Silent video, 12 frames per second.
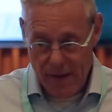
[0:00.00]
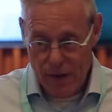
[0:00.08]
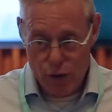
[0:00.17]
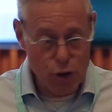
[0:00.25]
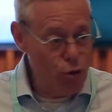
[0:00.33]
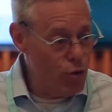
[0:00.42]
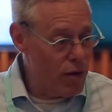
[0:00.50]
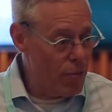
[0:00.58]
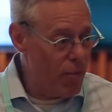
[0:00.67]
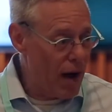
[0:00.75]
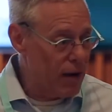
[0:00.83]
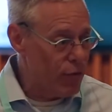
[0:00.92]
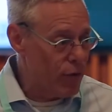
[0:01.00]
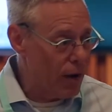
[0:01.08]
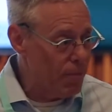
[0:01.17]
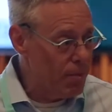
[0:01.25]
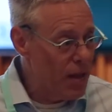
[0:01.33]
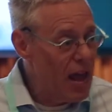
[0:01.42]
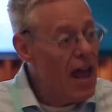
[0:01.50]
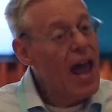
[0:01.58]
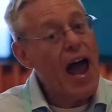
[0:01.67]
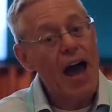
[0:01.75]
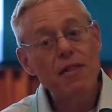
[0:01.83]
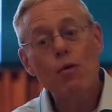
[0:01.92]
into who they're buying from.
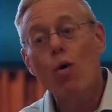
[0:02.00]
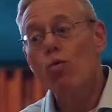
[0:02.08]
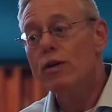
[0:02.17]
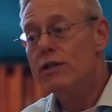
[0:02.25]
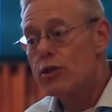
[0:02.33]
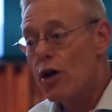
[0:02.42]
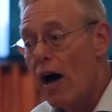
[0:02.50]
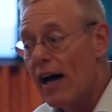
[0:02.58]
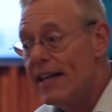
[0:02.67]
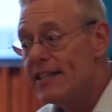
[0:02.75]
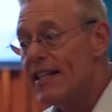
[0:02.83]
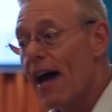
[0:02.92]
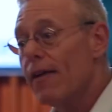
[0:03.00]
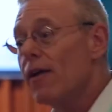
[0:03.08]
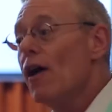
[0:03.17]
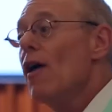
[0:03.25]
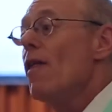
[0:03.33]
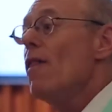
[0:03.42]
And then what we saw is that